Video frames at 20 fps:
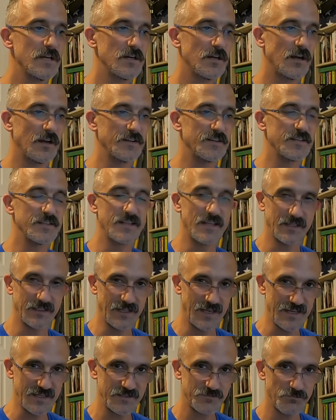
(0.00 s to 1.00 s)
I did that
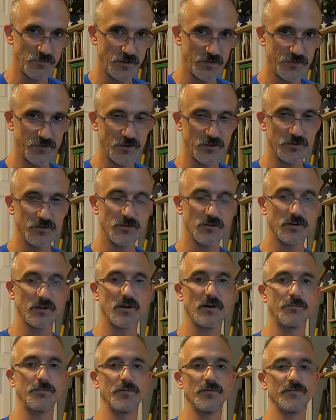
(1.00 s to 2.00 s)
last month, although a
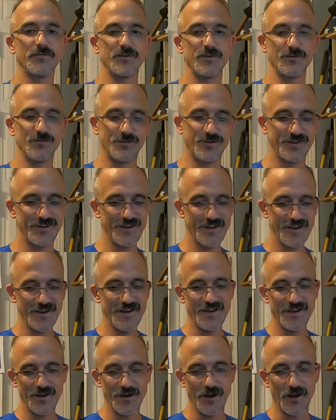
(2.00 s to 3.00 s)
couple of you
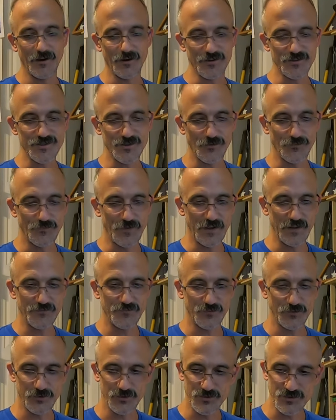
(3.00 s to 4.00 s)
are so
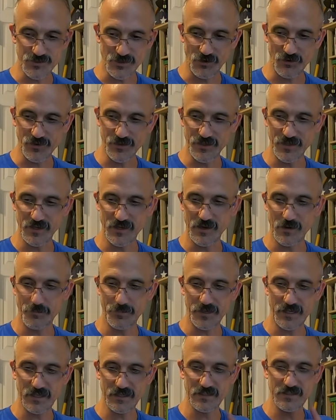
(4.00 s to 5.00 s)
faithful you started it up
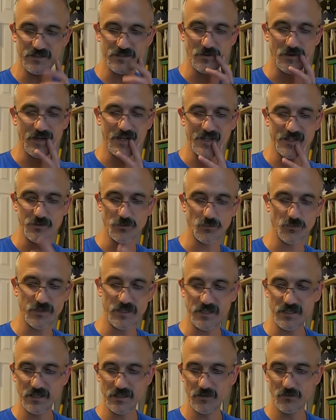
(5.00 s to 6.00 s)
again, so I had
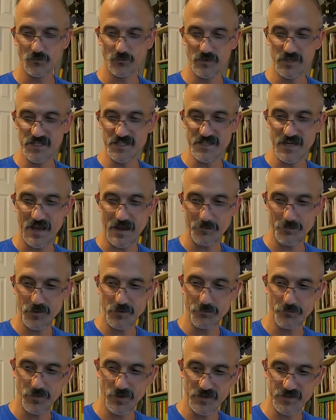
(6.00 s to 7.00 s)
to restop
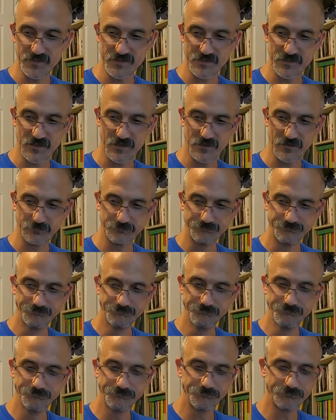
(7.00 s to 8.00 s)
it. But
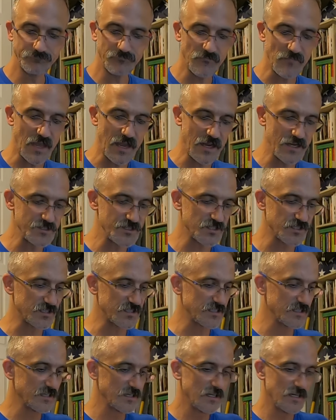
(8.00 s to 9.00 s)
I
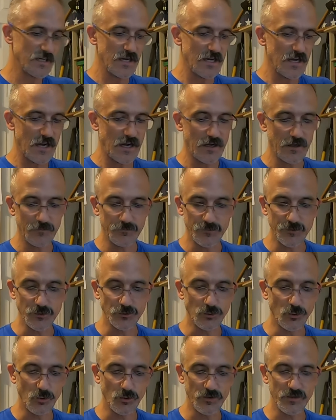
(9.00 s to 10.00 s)
just the
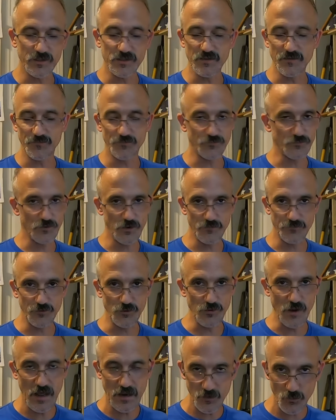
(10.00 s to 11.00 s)
Lord, if you're
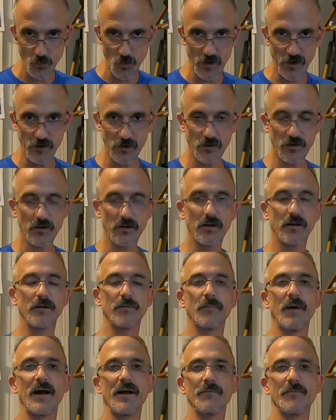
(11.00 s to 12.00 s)
not aware,
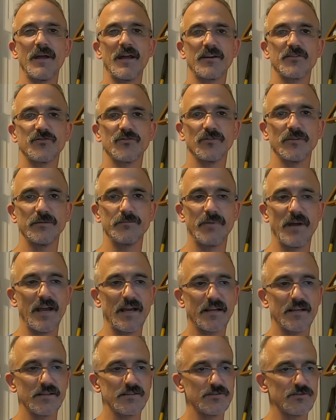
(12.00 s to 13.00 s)
I'm actually
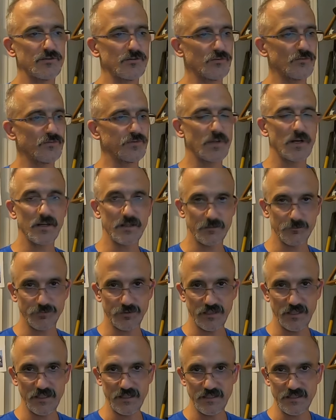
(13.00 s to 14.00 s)
back into flying
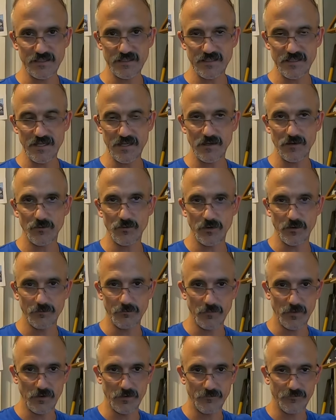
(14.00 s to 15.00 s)
planes now.
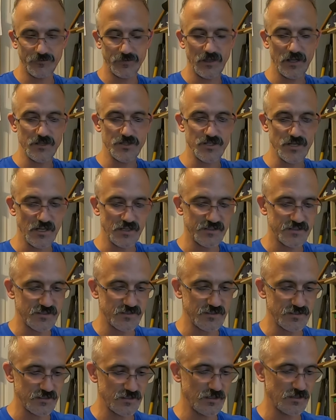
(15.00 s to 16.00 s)
I'm fly
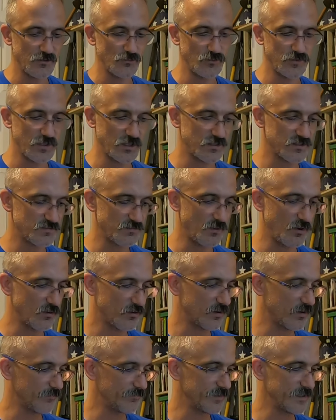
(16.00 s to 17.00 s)
jets with a small
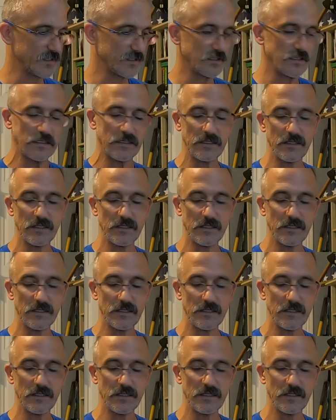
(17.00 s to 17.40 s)
company.